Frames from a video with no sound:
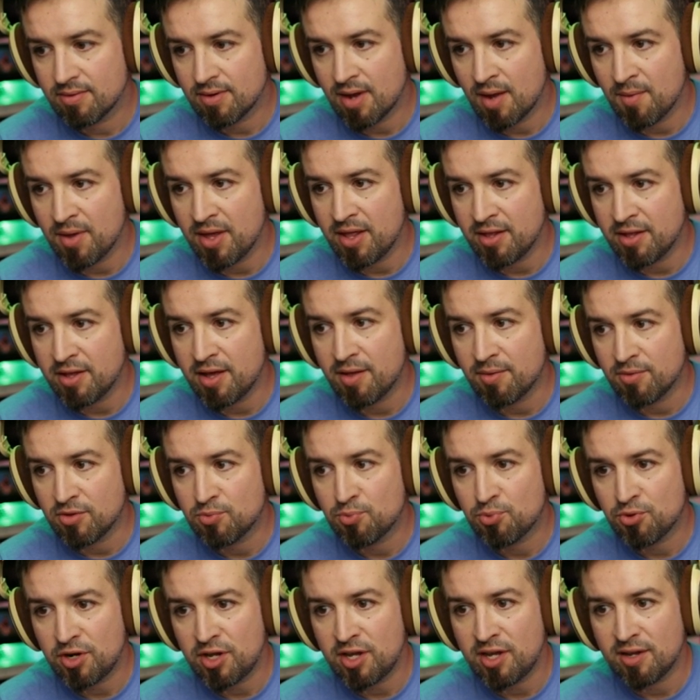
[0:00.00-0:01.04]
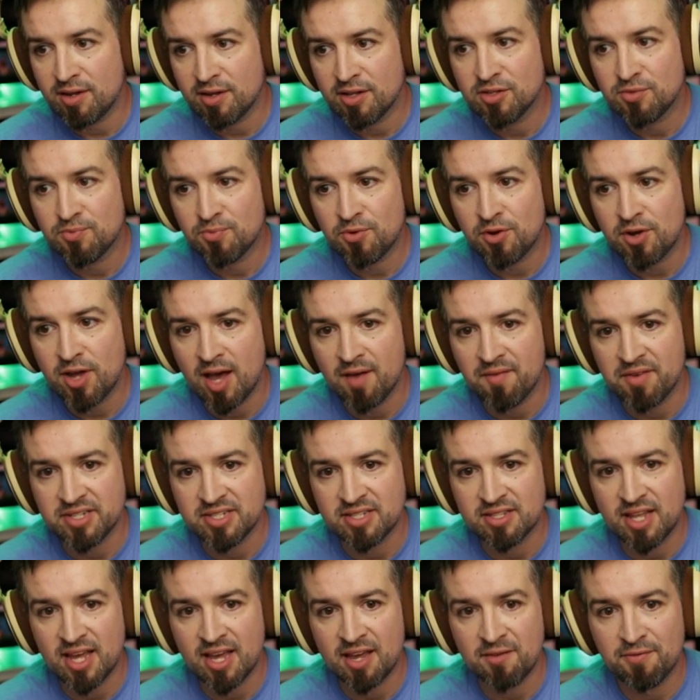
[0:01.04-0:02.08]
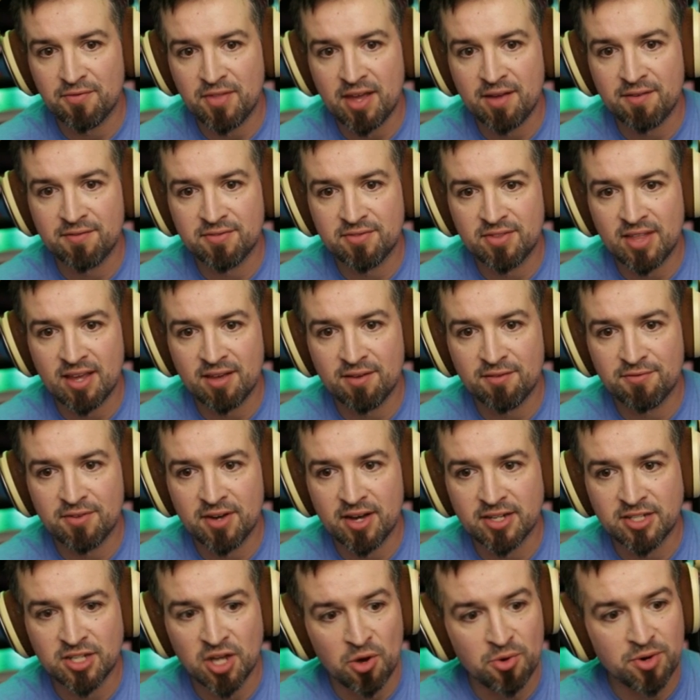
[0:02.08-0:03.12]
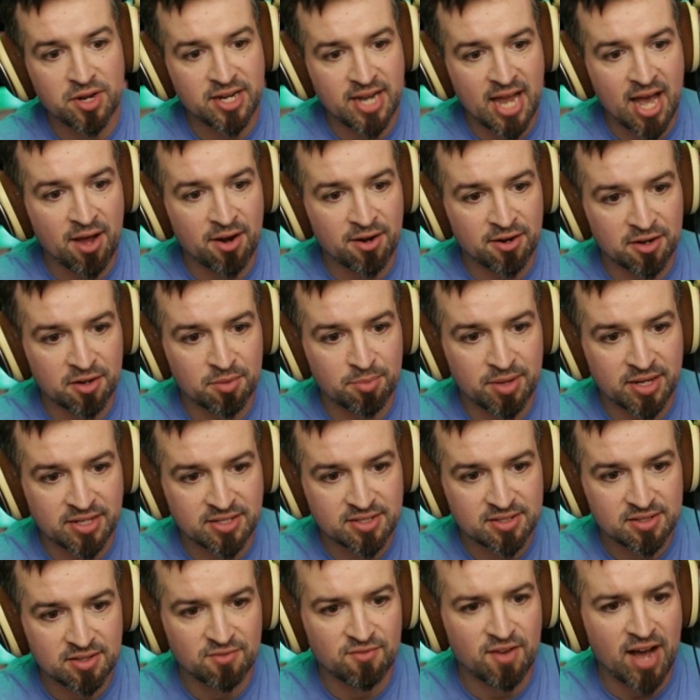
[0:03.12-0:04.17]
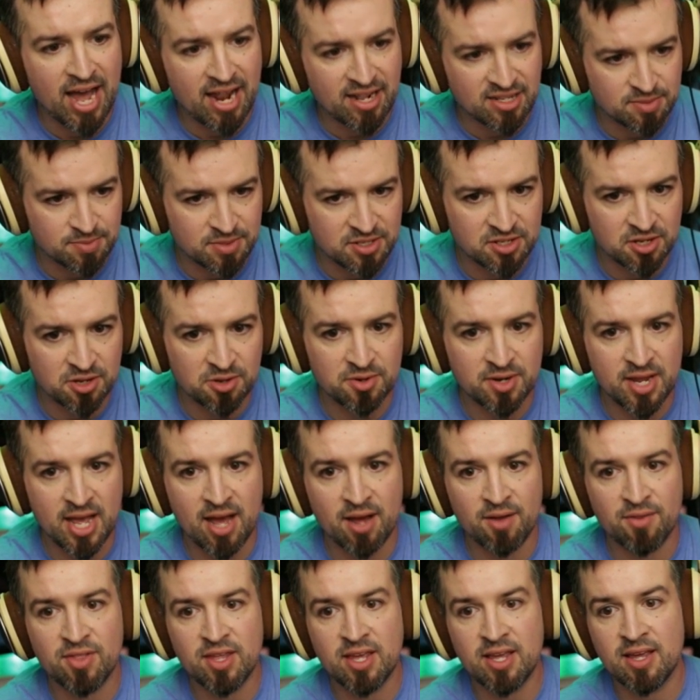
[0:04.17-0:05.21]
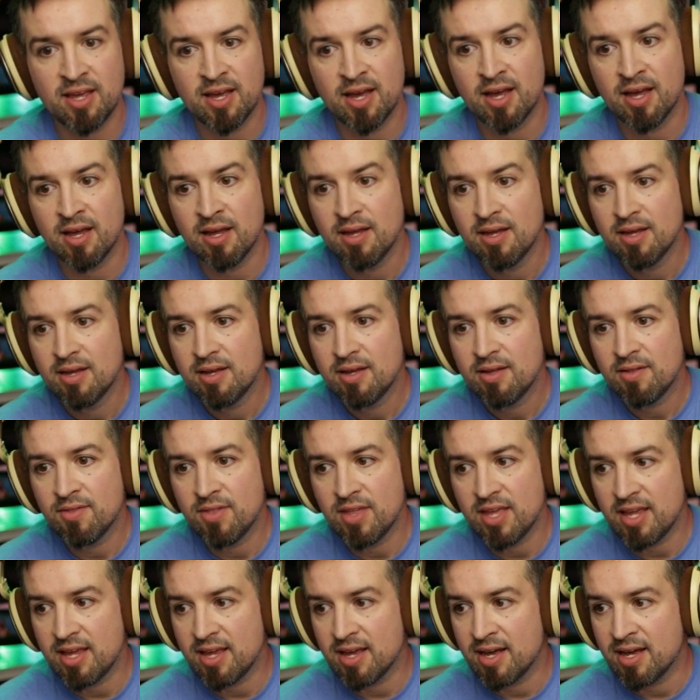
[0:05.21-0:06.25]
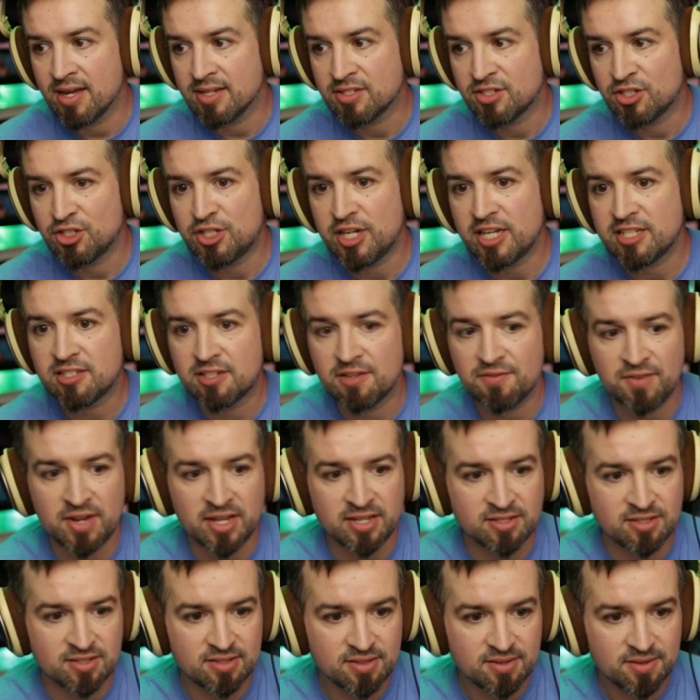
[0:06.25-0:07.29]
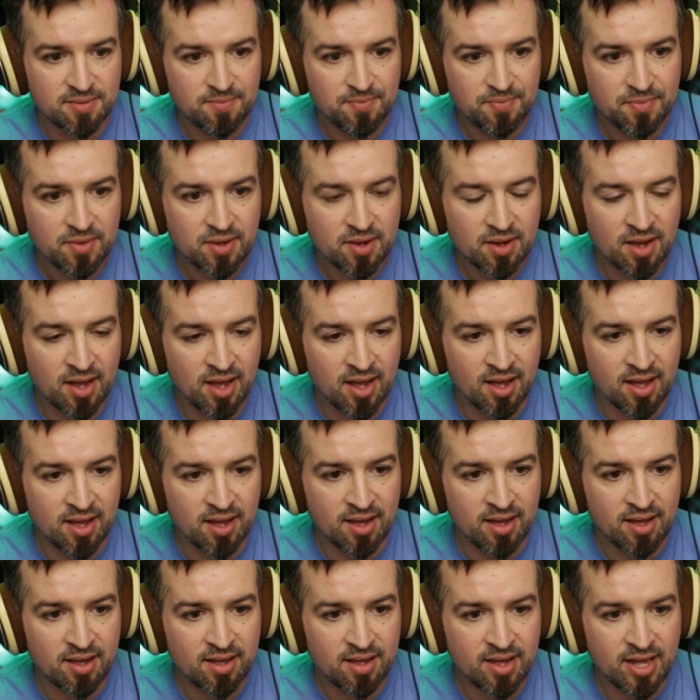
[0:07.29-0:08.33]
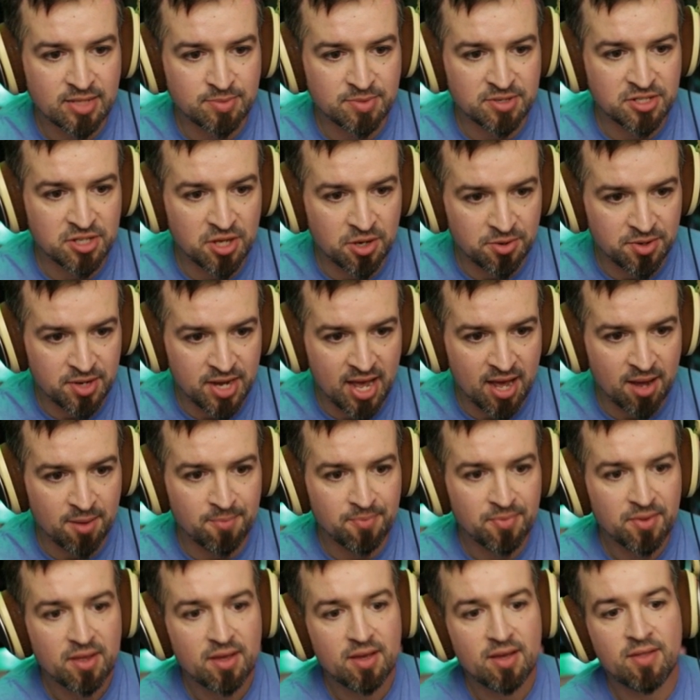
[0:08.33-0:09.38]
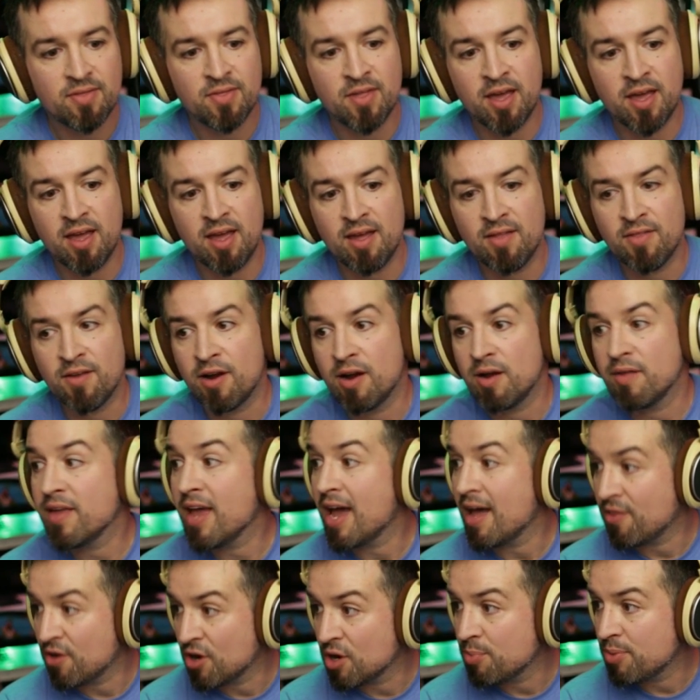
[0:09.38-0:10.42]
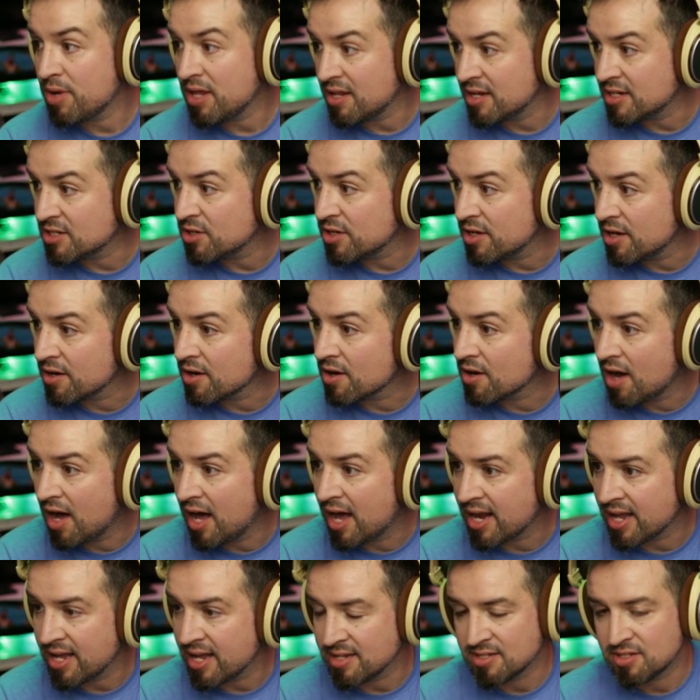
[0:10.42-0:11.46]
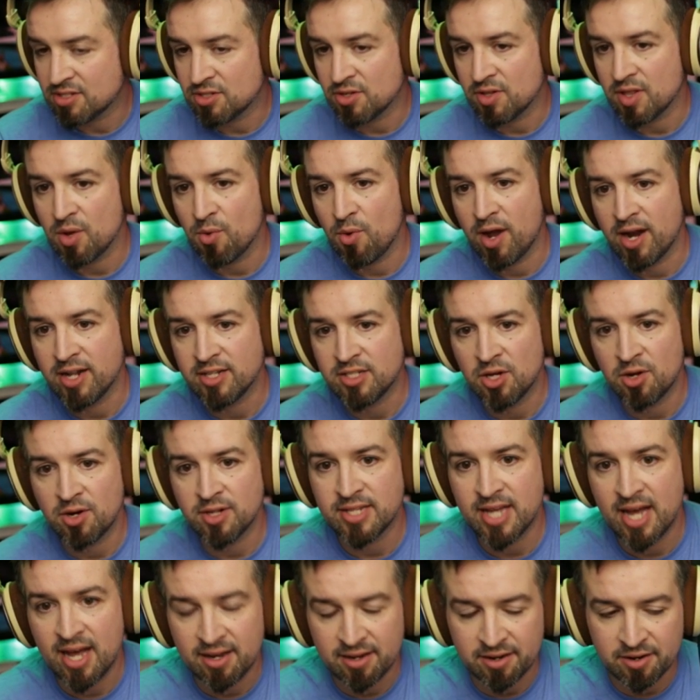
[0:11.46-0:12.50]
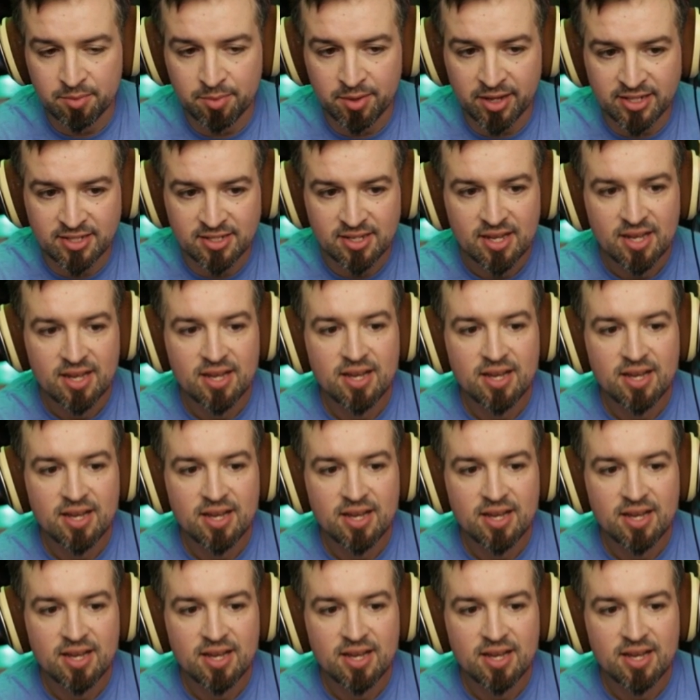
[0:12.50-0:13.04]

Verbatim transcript: I mean, it's pretty. It's pretty obvious that they've they've they've uh, toned it down a little bit. The violence has been toned down. The uh, the uh, suggestiveness uh, has been toned down. They they're yeah they're appealing to a younger audience, so they want to tone it down a little bit.